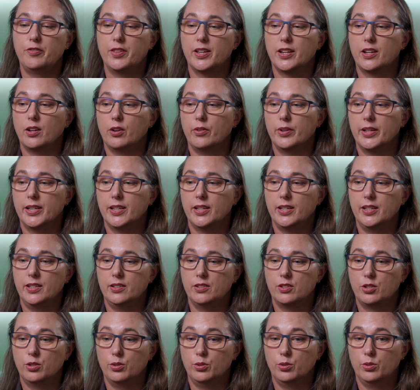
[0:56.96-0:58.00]
they're going
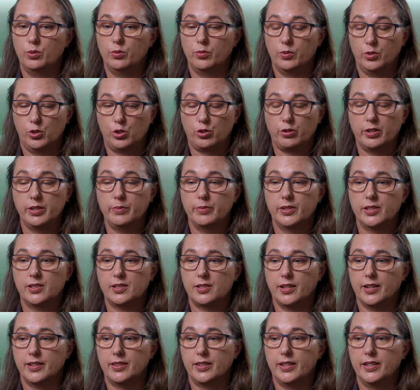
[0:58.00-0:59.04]
into treatment
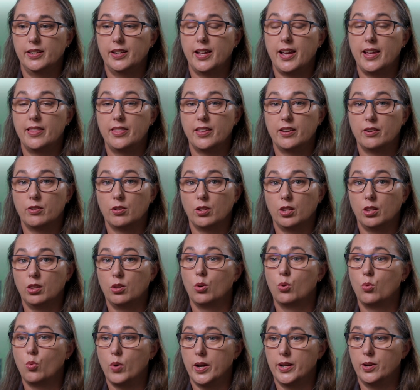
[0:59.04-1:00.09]
start then and they're a
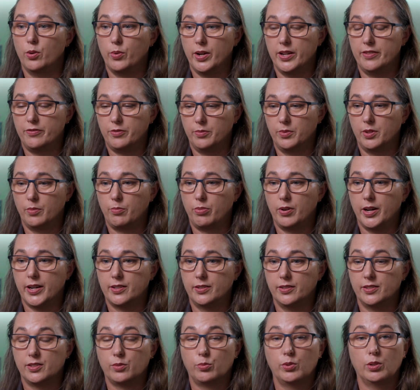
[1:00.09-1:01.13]
long way away from the
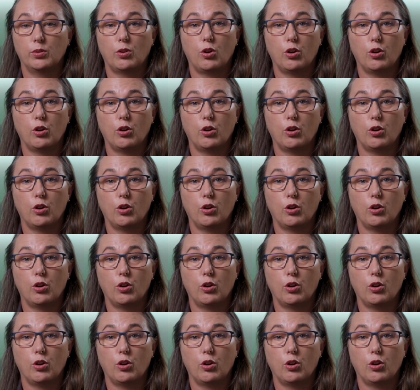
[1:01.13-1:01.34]
practice, we'll